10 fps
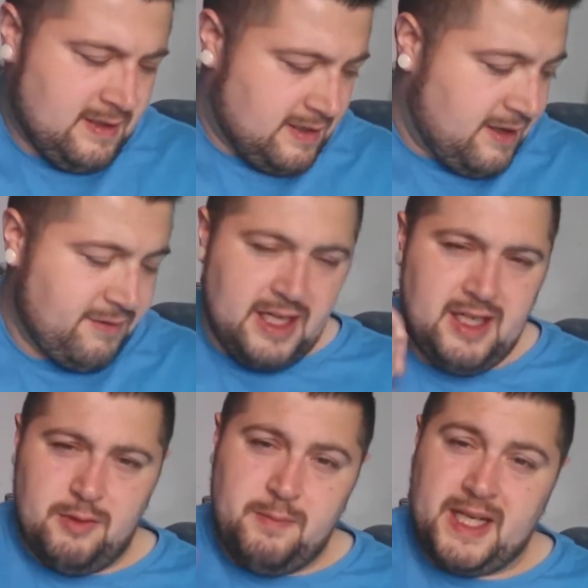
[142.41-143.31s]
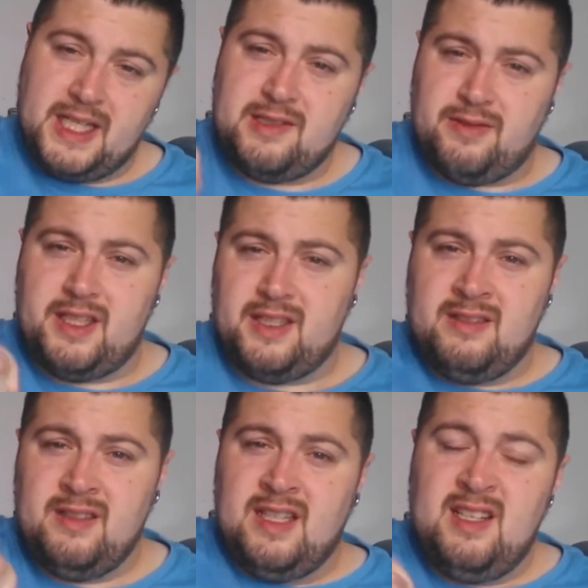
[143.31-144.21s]
So give it a little mix for
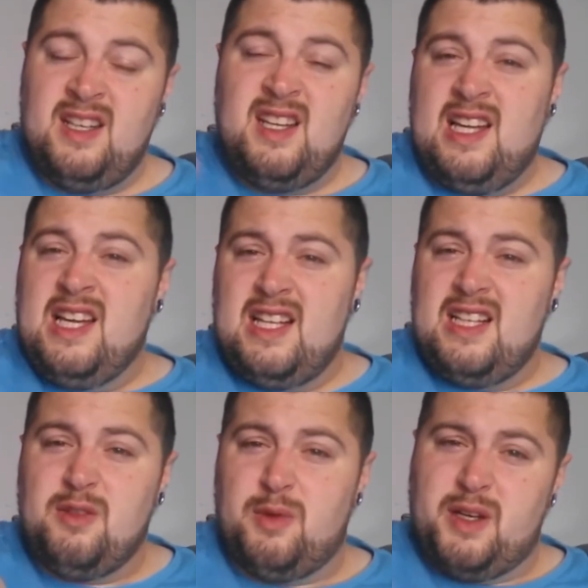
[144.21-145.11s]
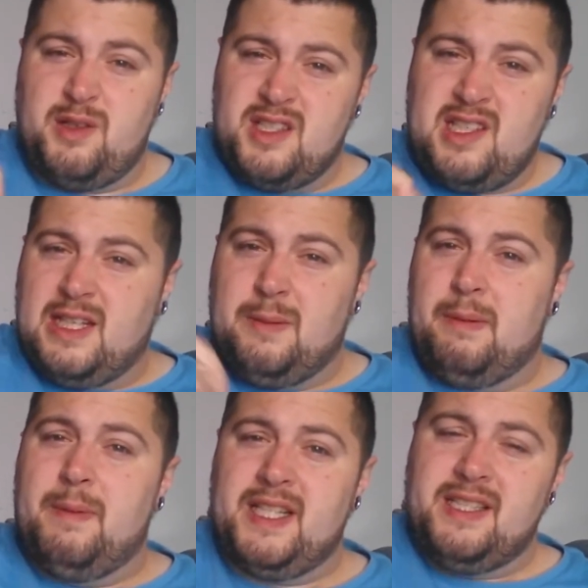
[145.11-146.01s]
a little while, just a
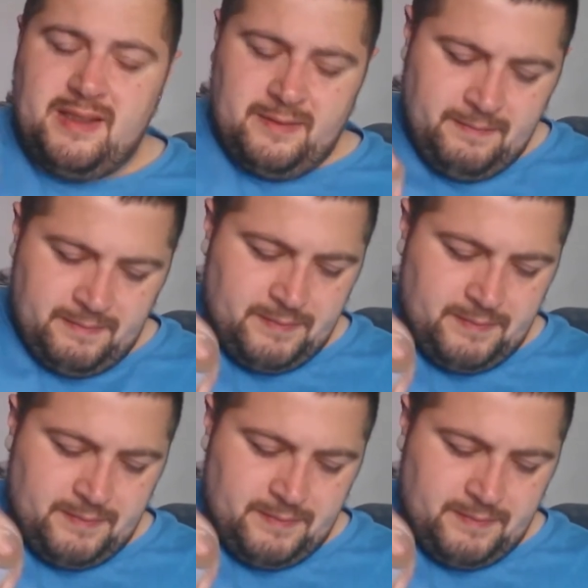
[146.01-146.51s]
couple of minutes.